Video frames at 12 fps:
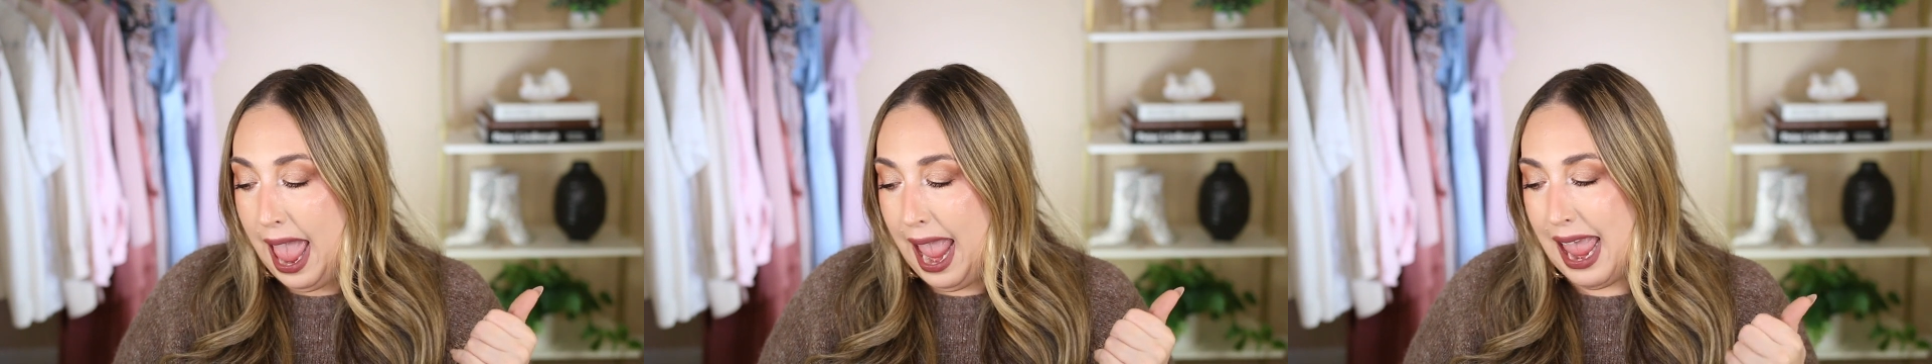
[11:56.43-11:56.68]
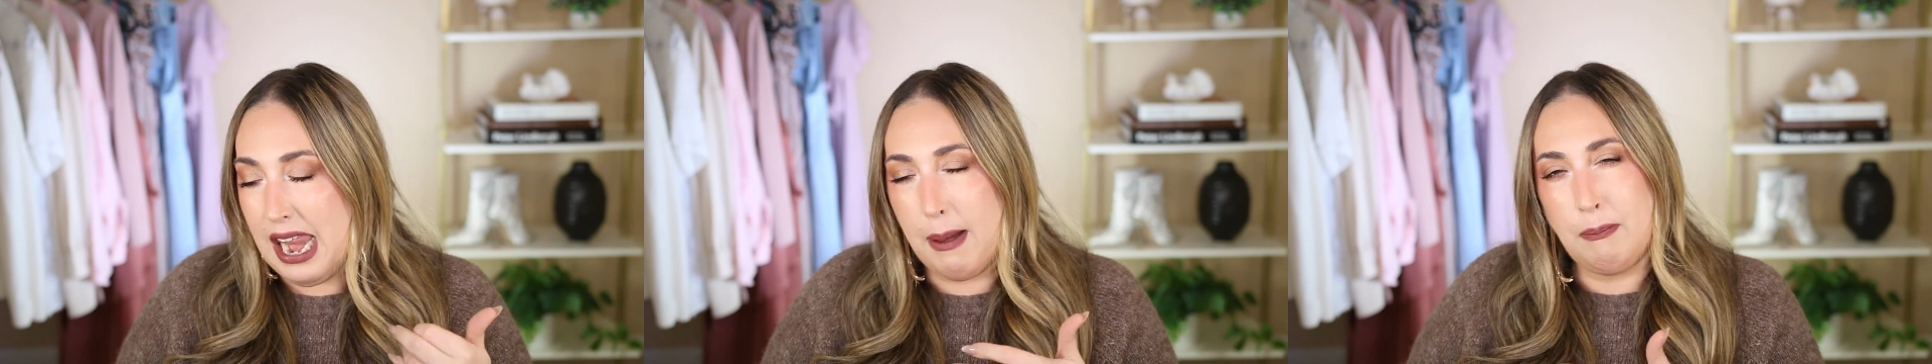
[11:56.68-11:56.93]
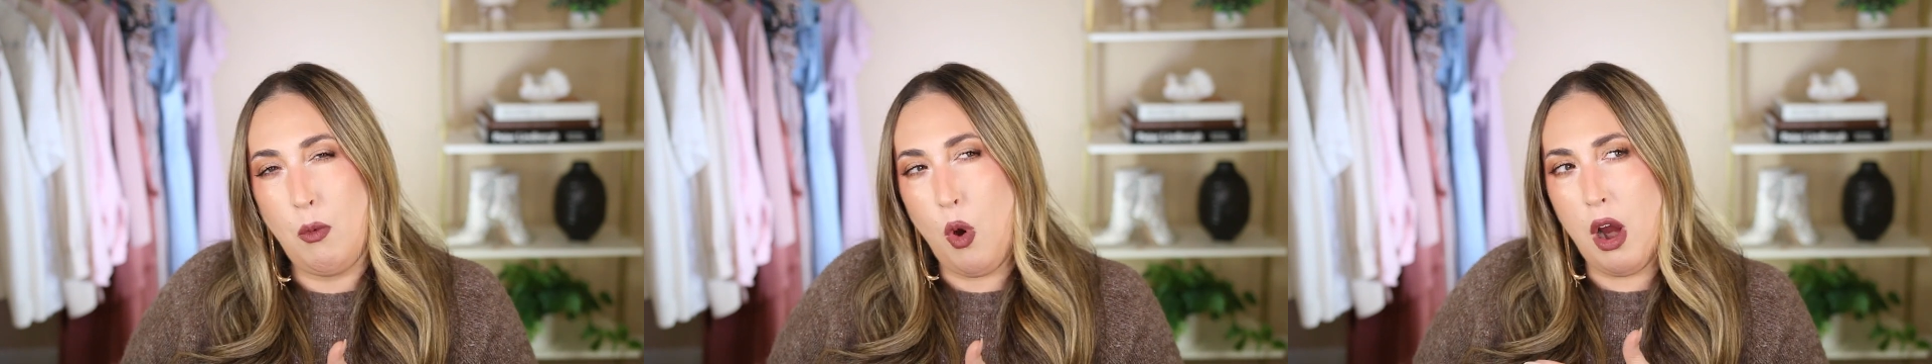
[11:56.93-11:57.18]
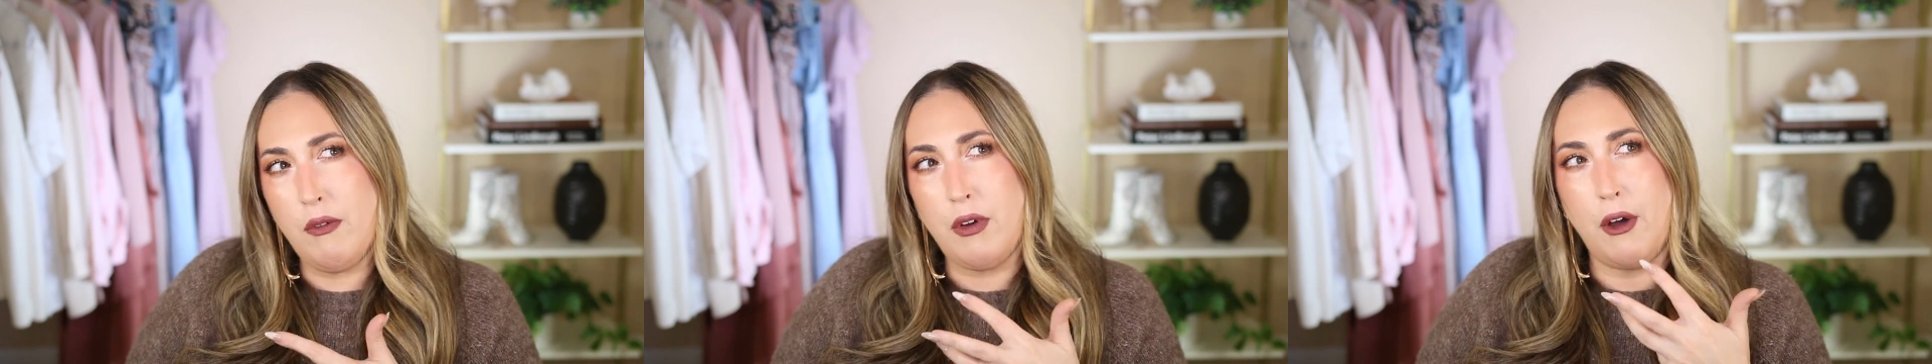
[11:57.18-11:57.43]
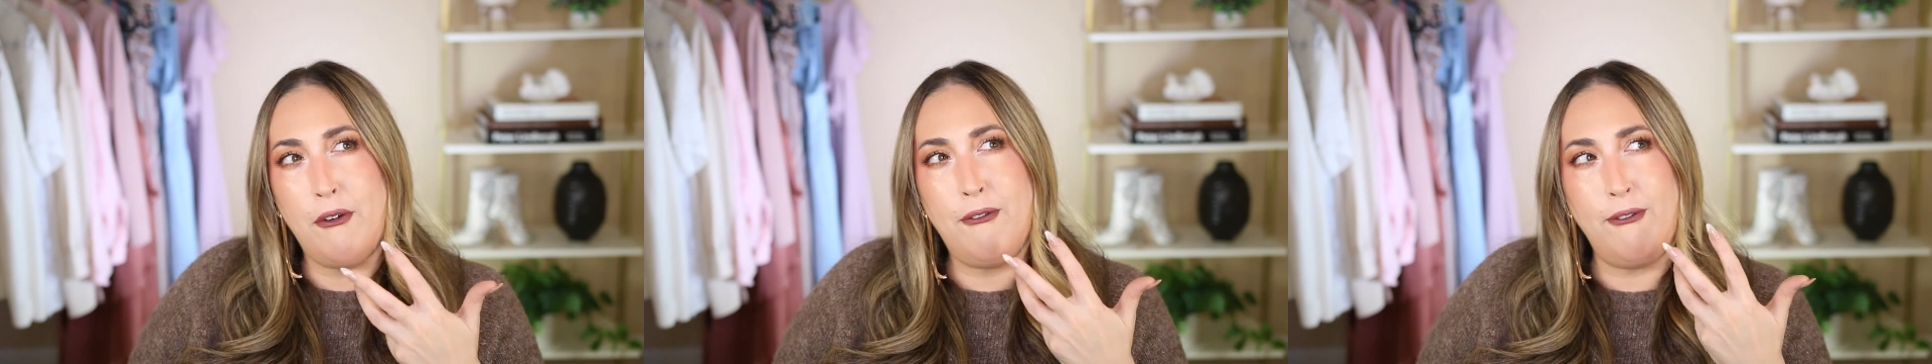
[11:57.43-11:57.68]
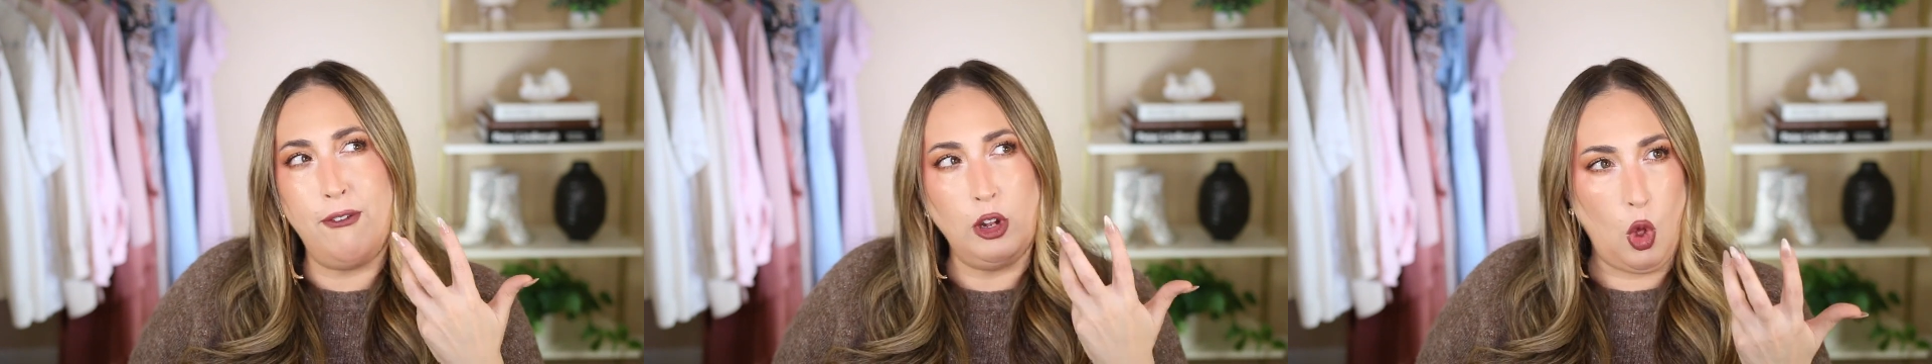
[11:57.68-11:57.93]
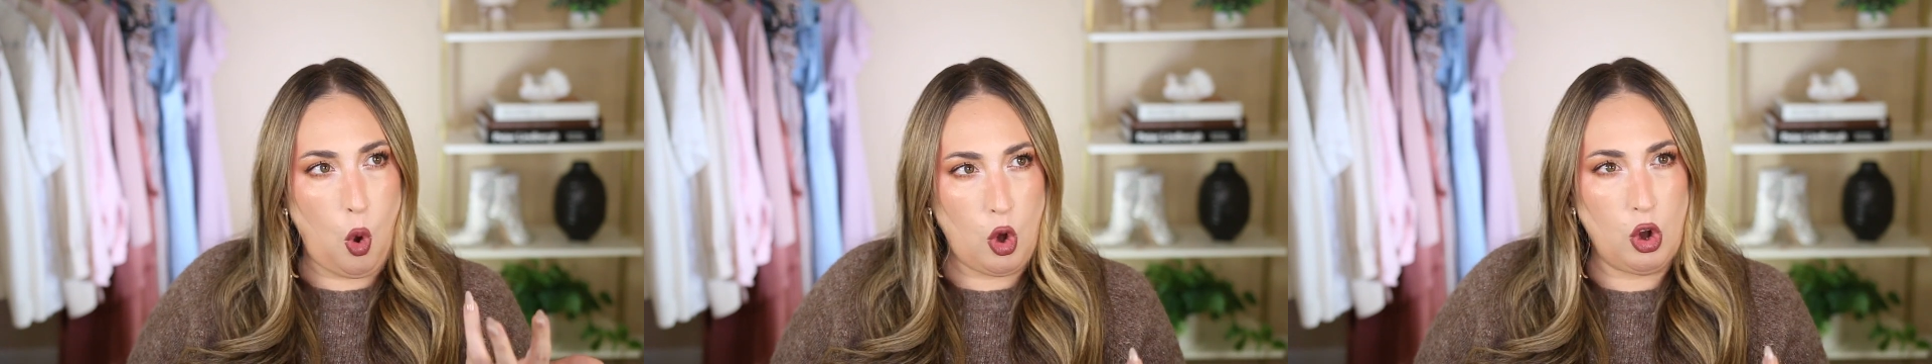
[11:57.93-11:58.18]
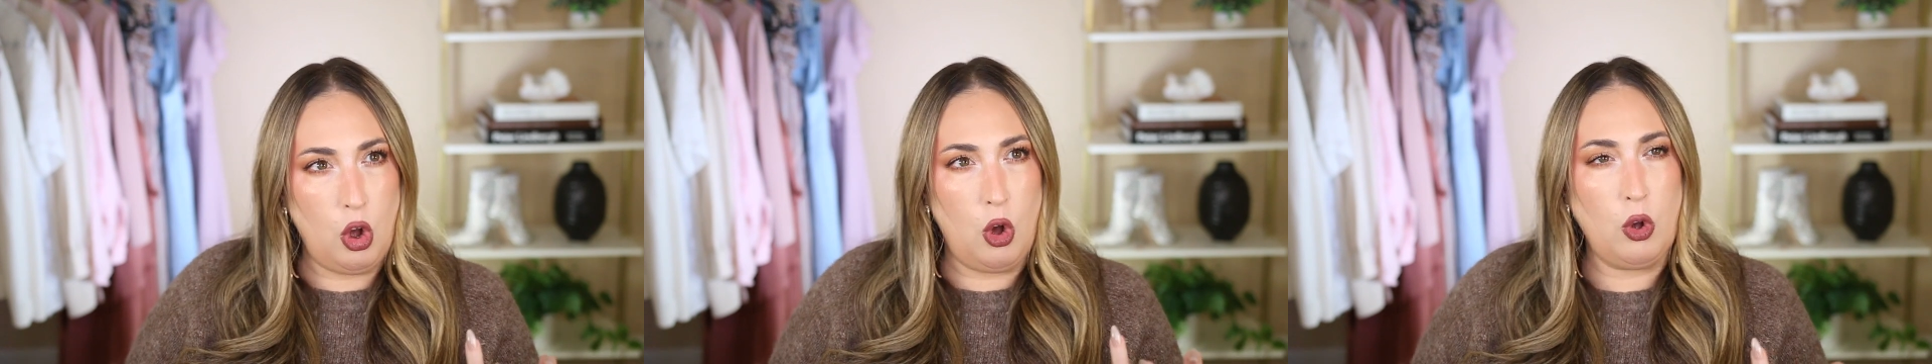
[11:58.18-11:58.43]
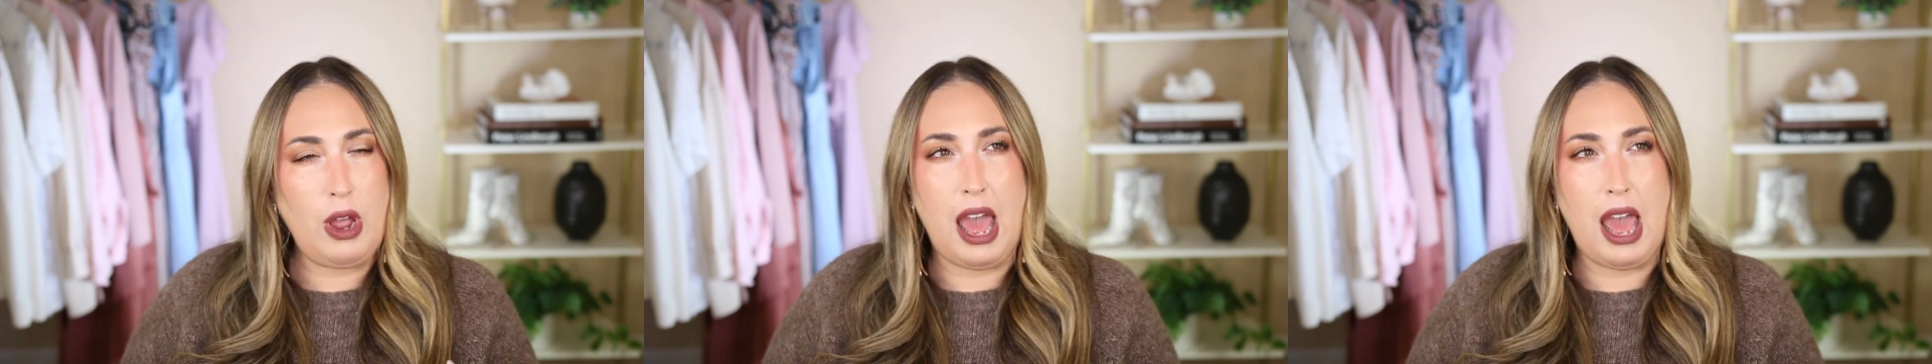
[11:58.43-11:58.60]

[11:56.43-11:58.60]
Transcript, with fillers: And I'm more of a floral,